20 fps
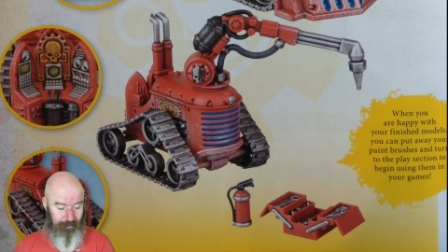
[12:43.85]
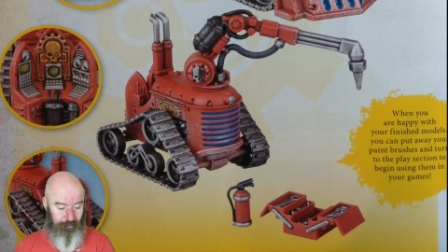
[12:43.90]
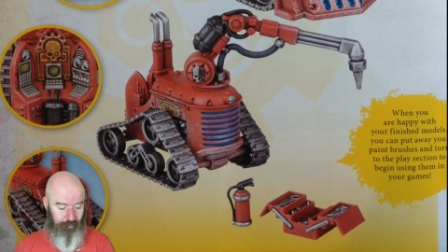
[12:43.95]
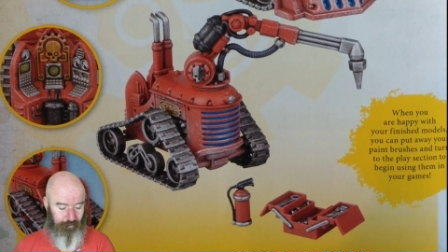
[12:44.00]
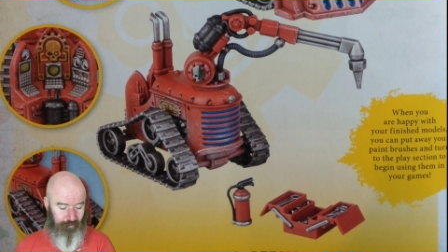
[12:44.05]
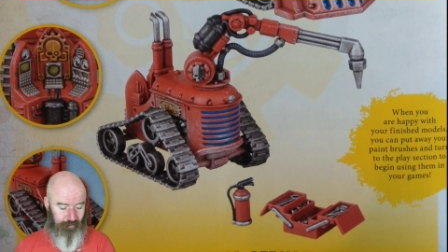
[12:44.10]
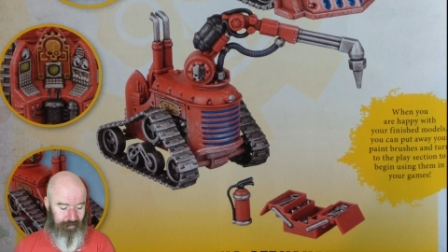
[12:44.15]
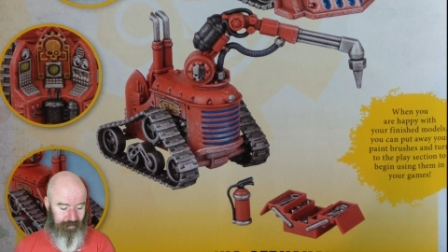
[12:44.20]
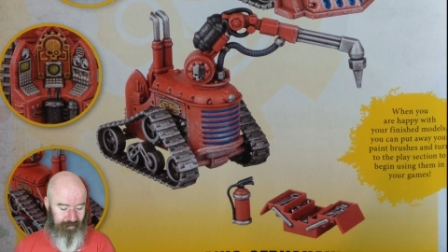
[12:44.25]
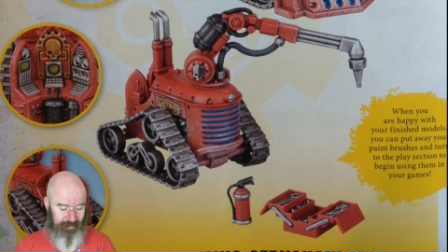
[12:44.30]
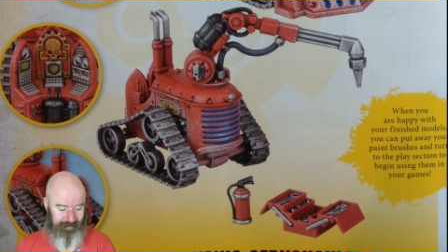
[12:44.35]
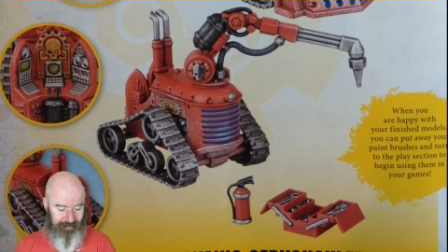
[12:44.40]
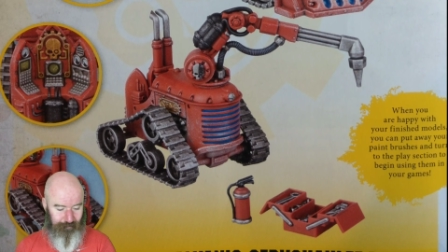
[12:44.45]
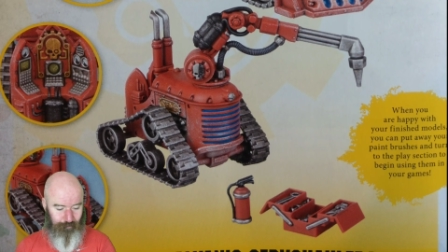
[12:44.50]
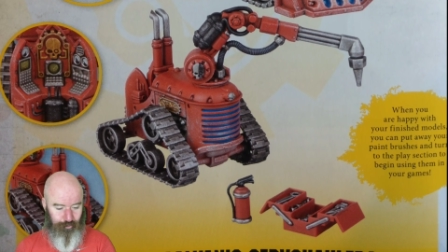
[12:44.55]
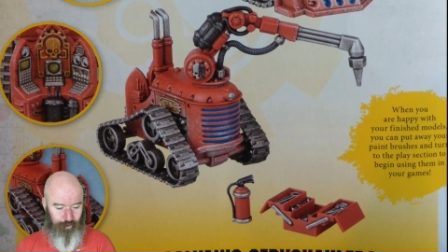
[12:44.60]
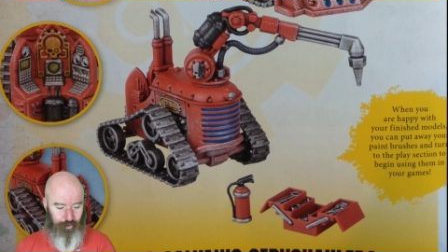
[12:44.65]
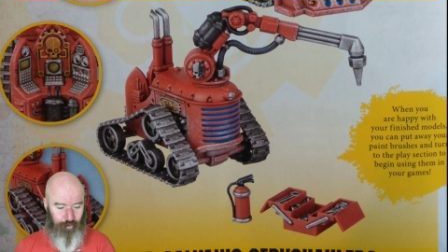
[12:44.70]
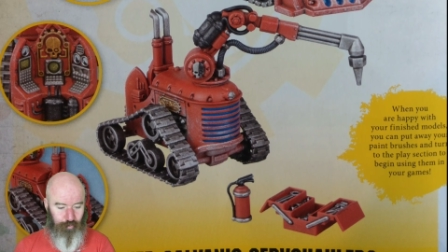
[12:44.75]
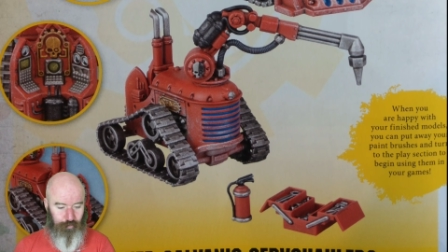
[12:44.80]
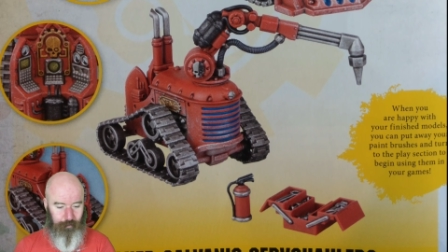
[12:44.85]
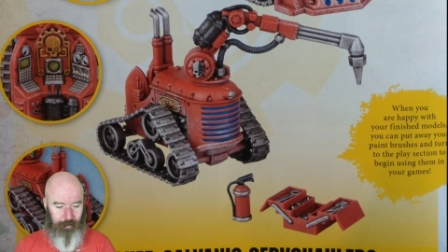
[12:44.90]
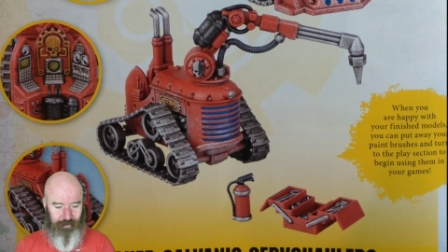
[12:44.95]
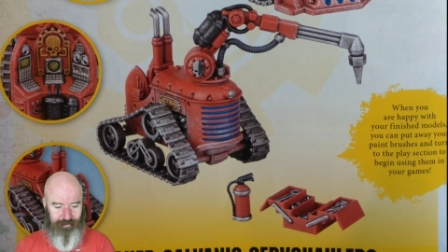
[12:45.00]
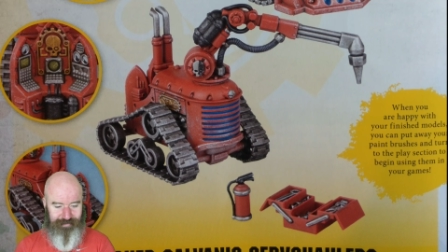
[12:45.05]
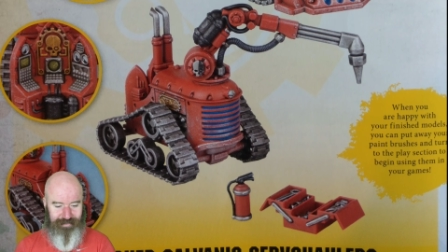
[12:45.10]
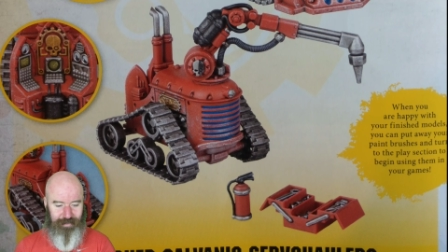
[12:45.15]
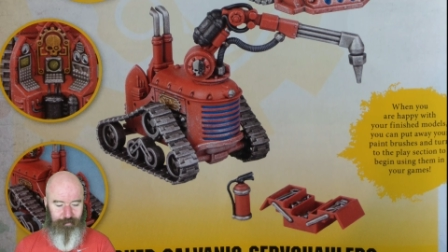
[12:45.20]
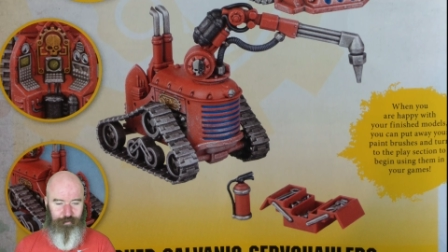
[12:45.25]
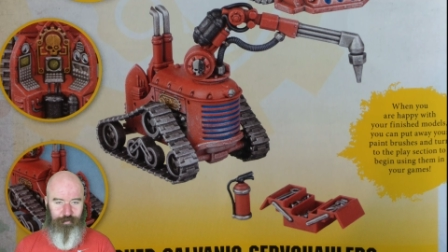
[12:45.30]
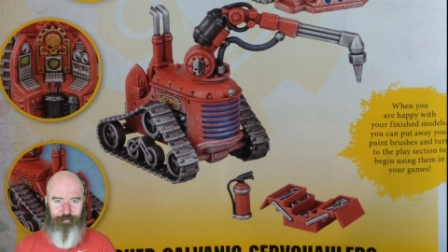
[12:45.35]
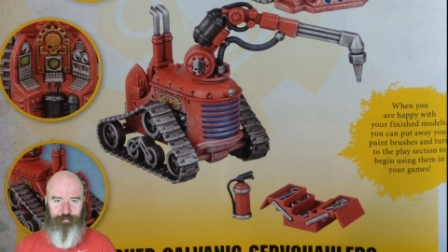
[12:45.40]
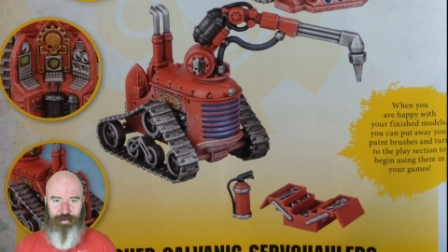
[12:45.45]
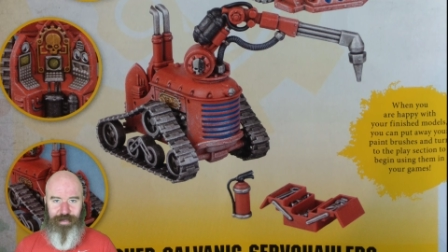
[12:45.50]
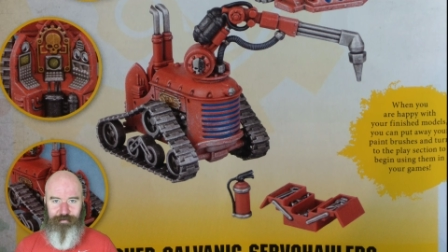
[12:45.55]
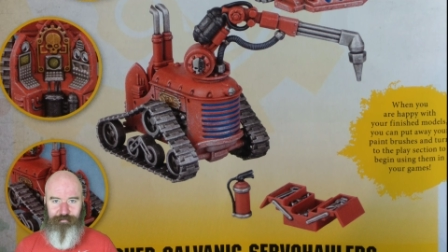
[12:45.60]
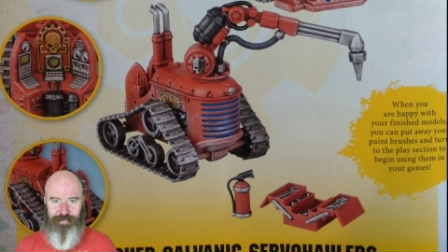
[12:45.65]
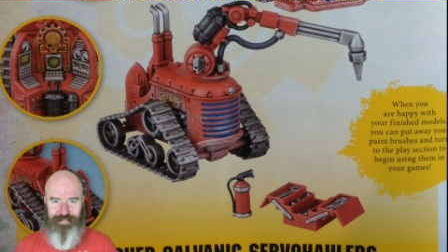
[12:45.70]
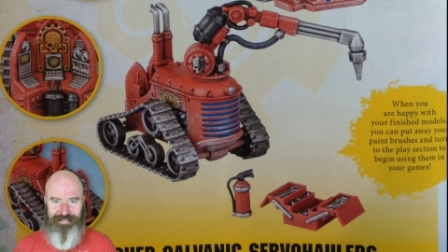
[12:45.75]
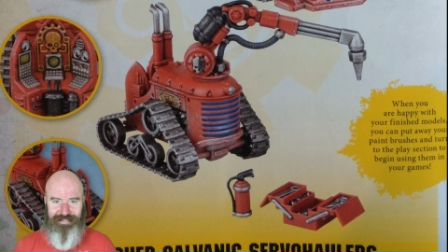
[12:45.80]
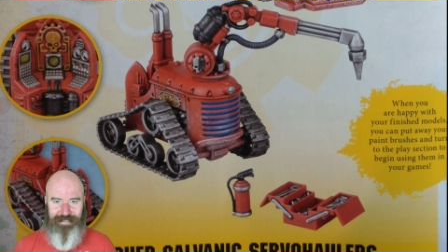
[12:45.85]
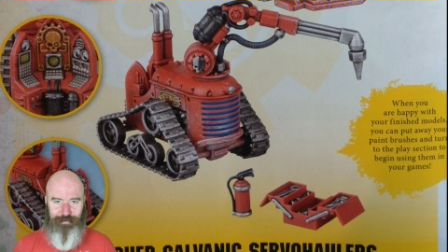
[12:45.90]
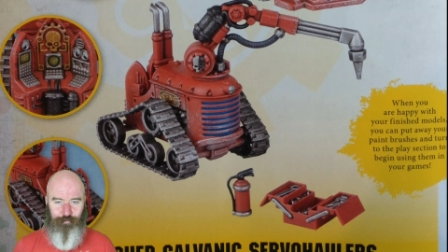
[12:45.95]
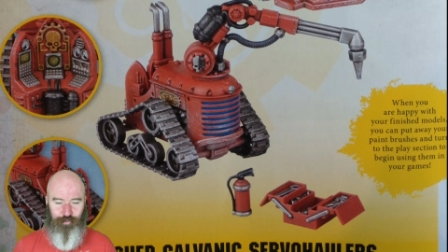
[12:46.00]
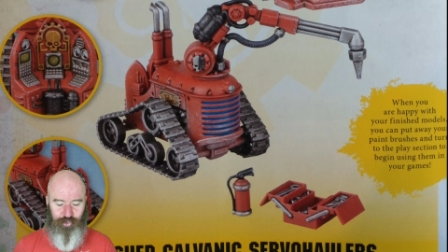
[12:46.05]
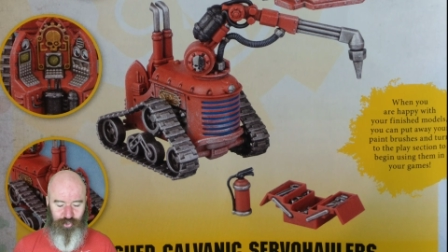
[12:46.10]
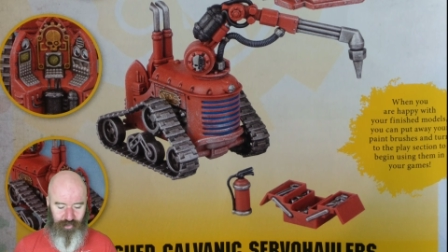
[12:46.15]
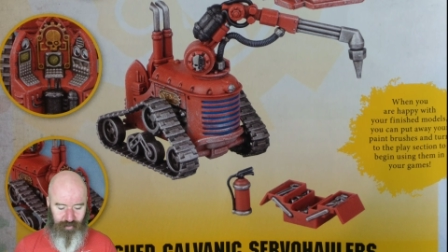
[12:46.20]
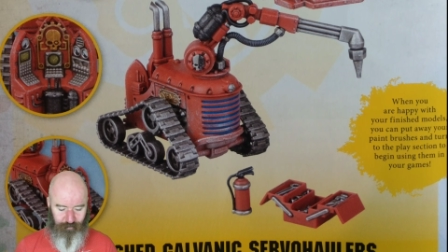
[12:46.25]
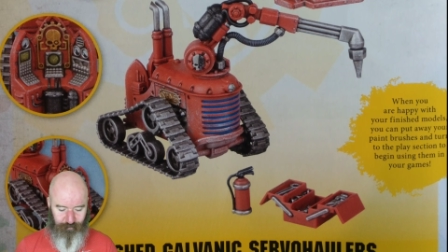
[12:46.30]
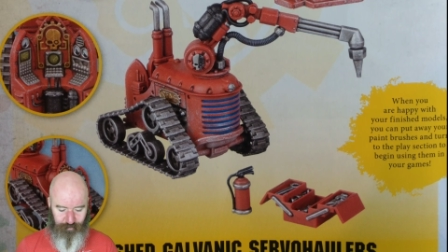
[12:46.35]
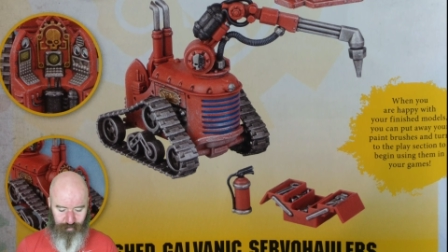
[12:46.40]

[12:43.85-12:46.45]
They look good, and there's a little toolbox there and a fire extinguisher